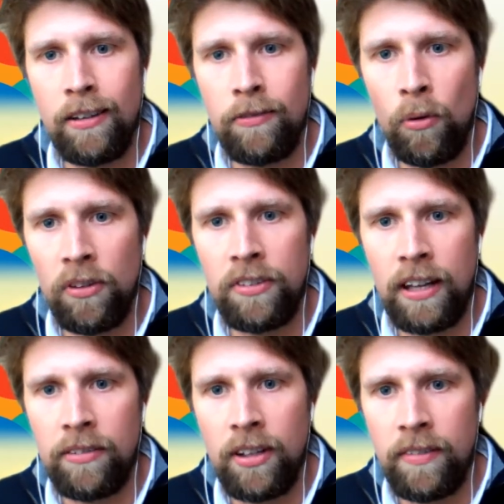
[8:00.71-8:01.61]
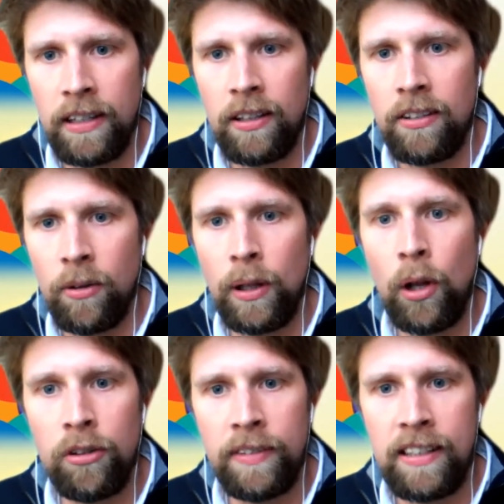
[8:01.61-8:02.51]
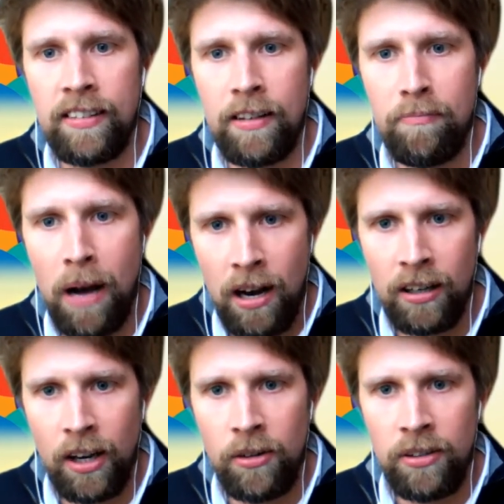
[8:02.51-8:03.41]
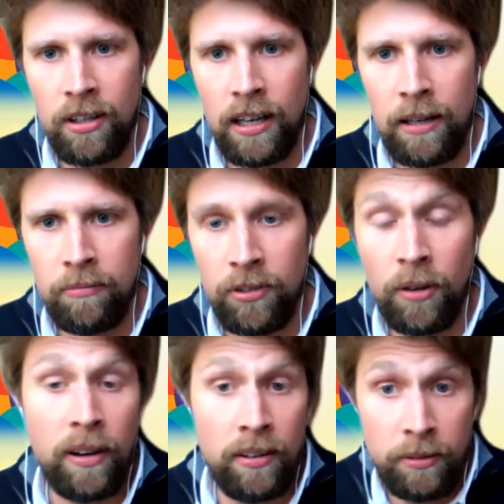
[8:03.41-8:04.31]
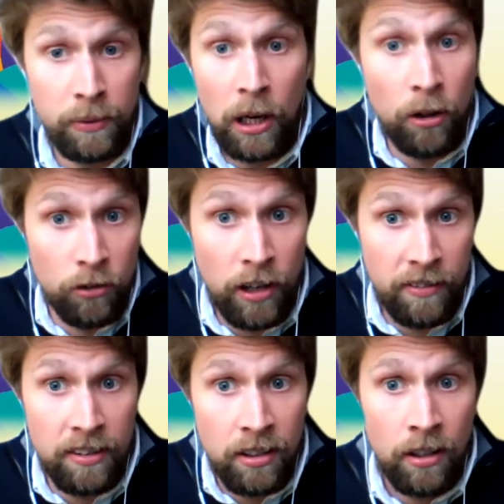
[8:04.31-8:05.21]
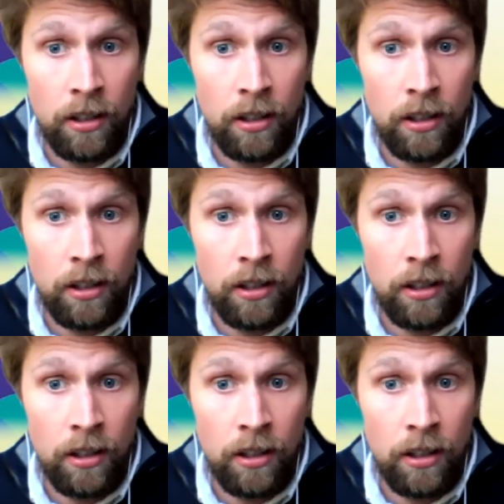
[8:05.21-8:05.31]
for the staff survey. So a lot of it is embargoed, so you can't share it